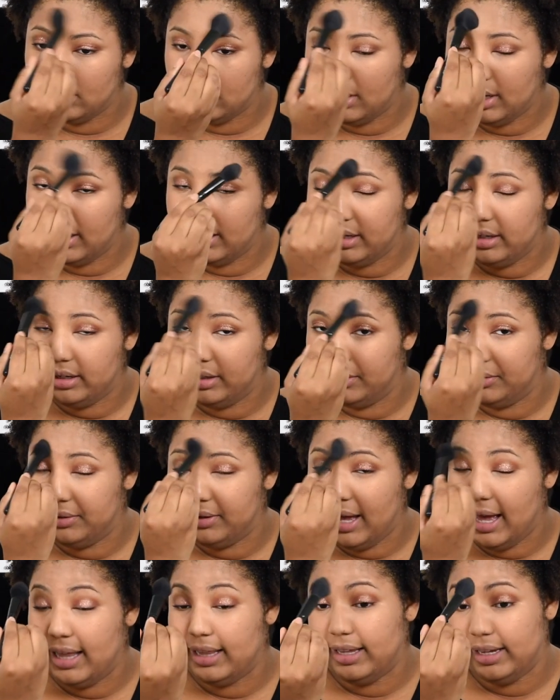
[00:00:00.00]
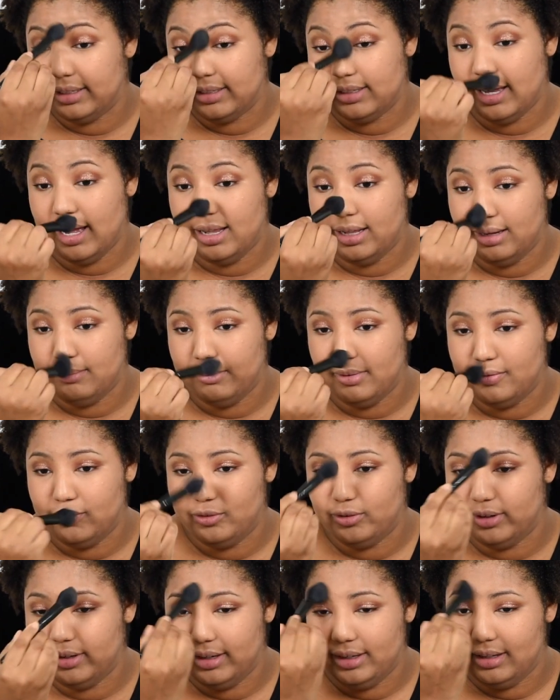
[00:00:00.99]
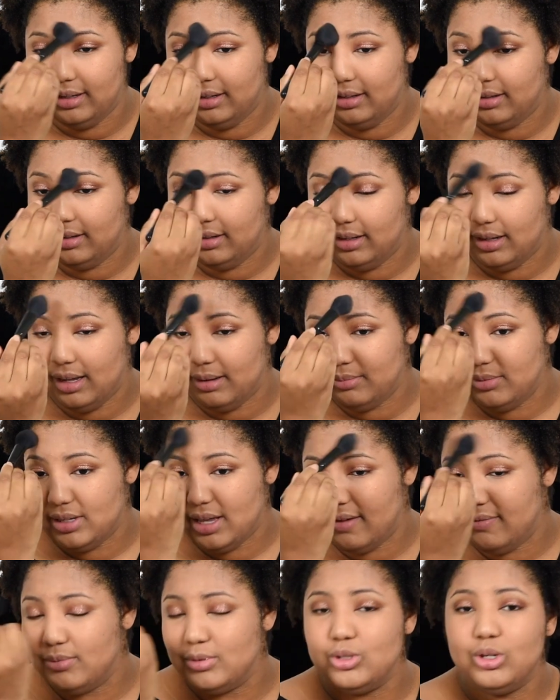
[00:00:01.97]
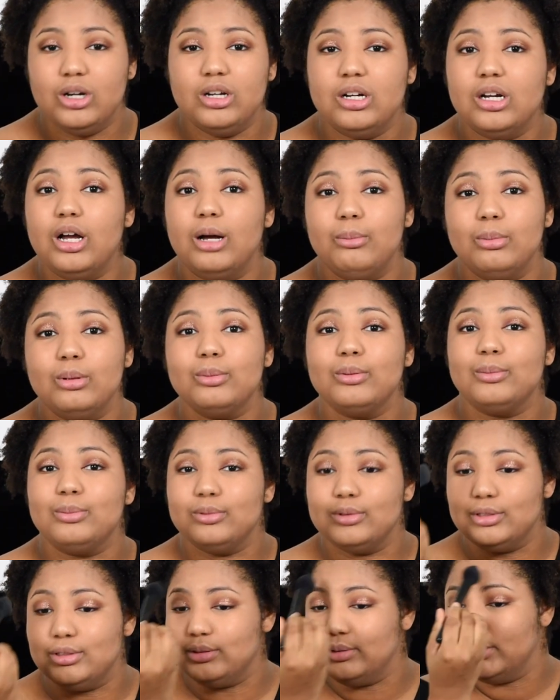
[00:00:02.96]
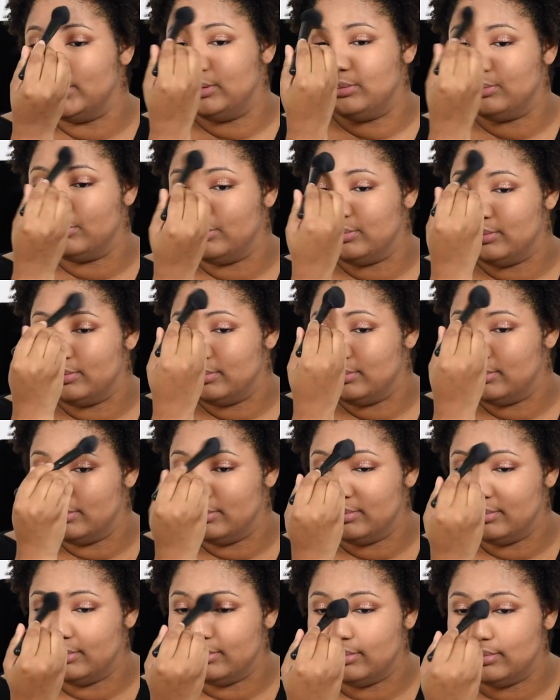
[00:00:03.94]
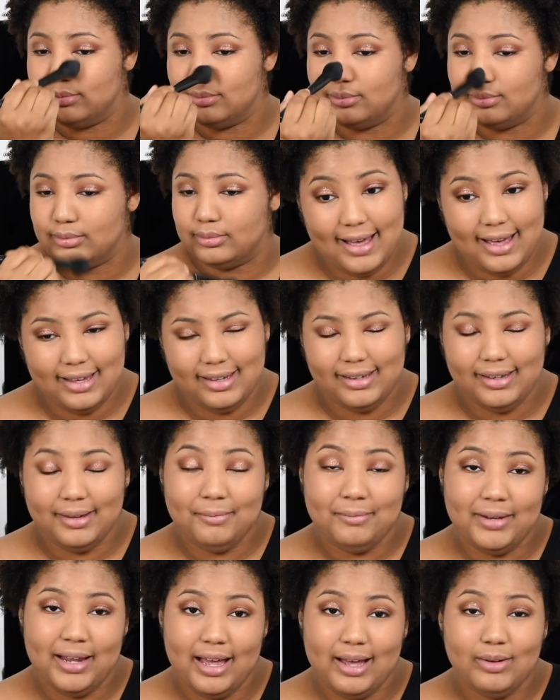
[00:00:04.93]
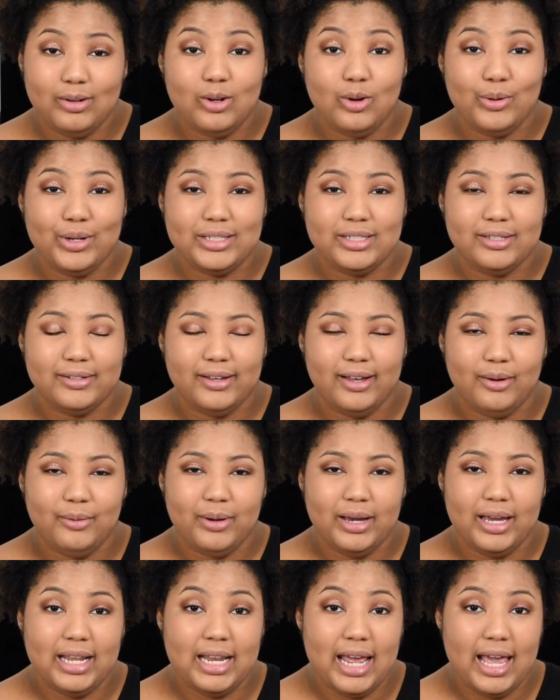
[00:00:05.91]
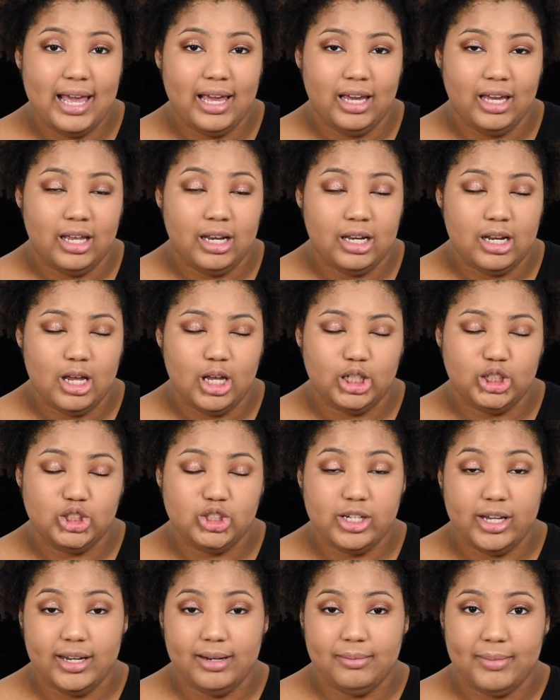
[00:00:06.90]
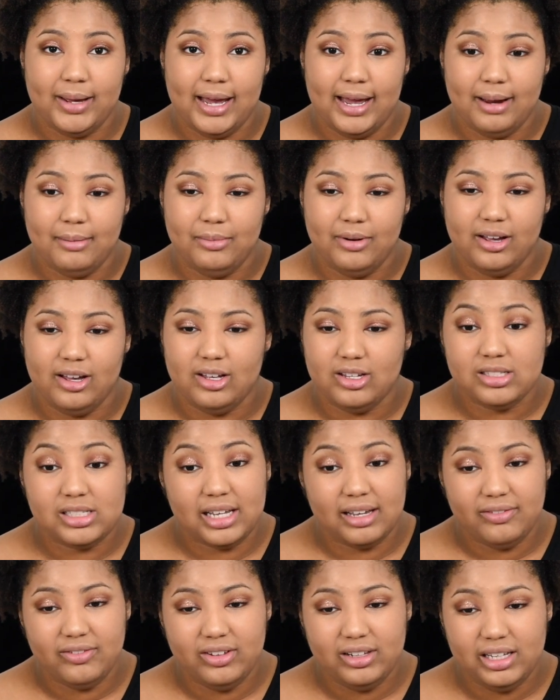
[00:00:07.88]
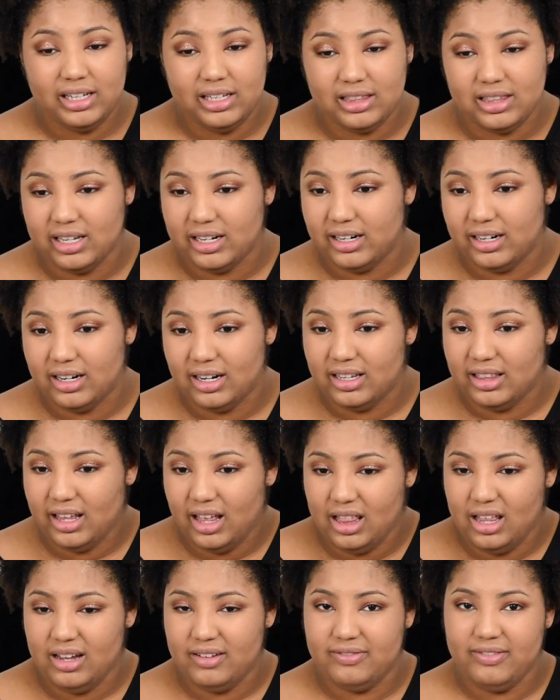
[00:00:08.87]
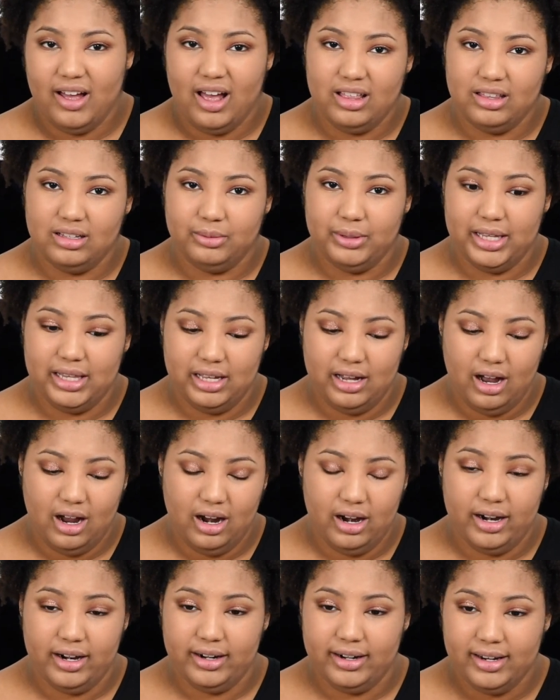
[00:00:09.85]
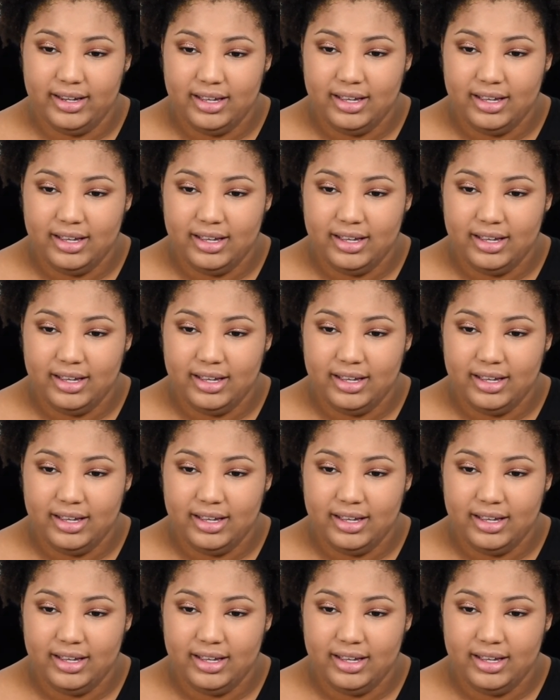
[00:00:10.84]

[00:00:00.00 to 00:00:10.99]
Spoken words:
I don't know, I like to highlight my forehead. I'm sure a couple people do too. I am now going to go in and shade my eyebrows. I feel like they look fine the way they are.